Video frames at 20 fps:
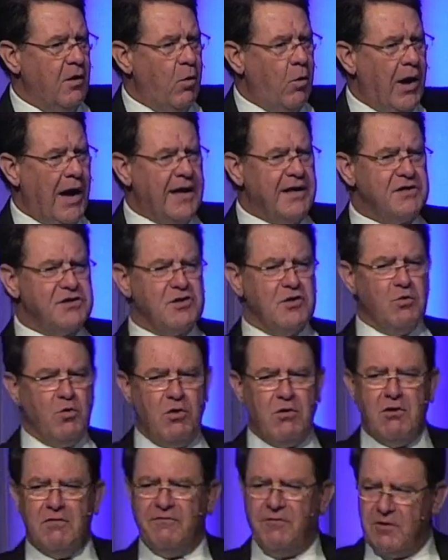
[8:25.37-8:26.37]
Why does the
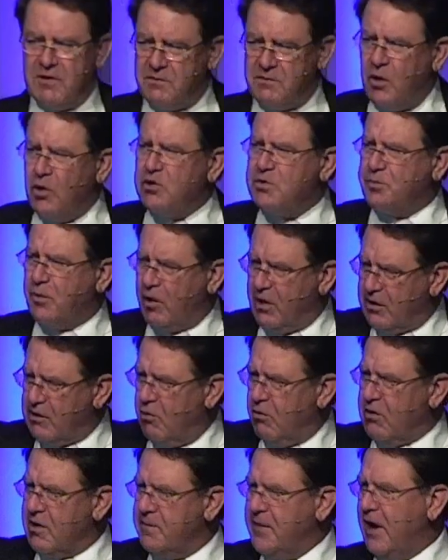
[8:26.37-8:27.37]
world, for the most part,
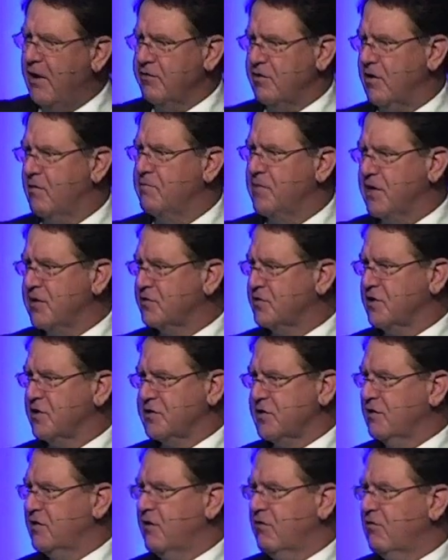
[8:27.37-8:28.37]
go on about their
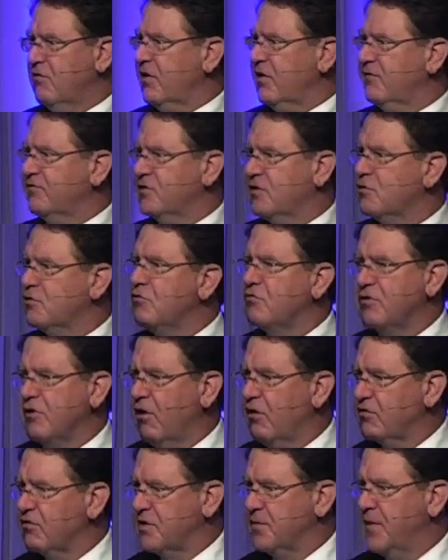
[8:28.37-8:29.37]
business and they don't give two
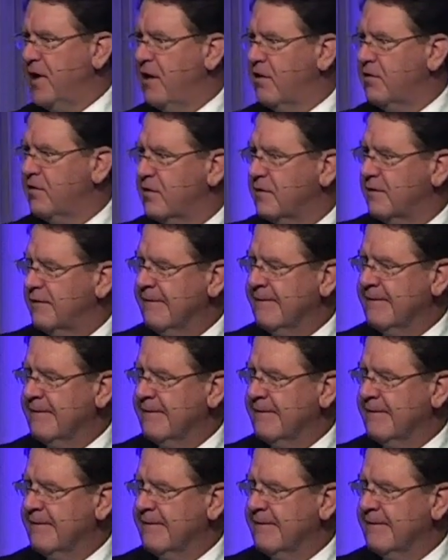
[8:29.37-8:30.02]
thoughts about it?